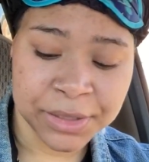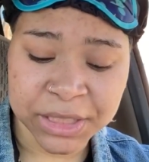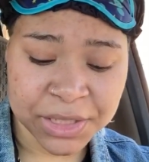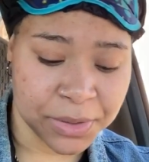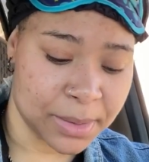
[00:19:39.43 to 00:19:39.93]

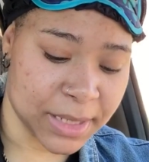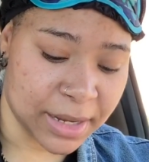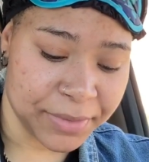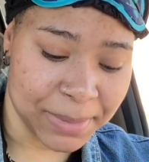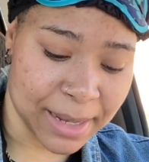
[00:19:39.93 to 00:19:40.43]
she storms
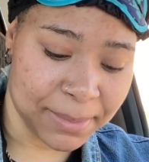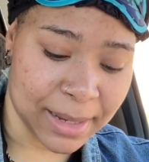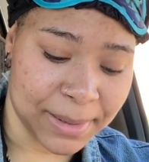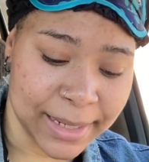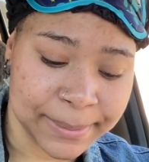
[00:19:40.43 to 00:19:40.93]
off and blah
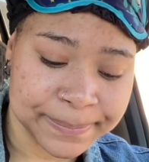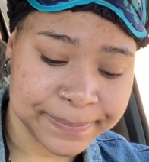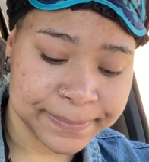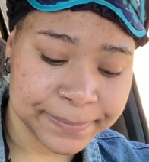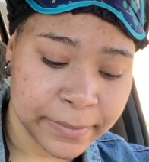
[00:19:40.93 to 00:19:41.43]
blah blah.
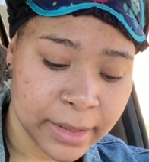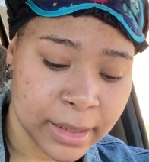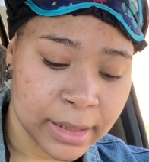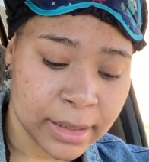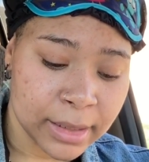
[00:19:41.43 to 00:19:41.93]

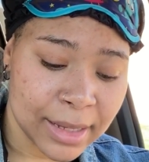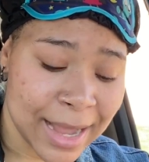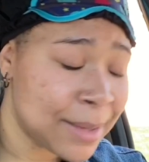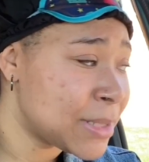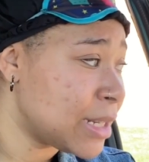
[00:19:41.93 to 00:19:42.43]
I'm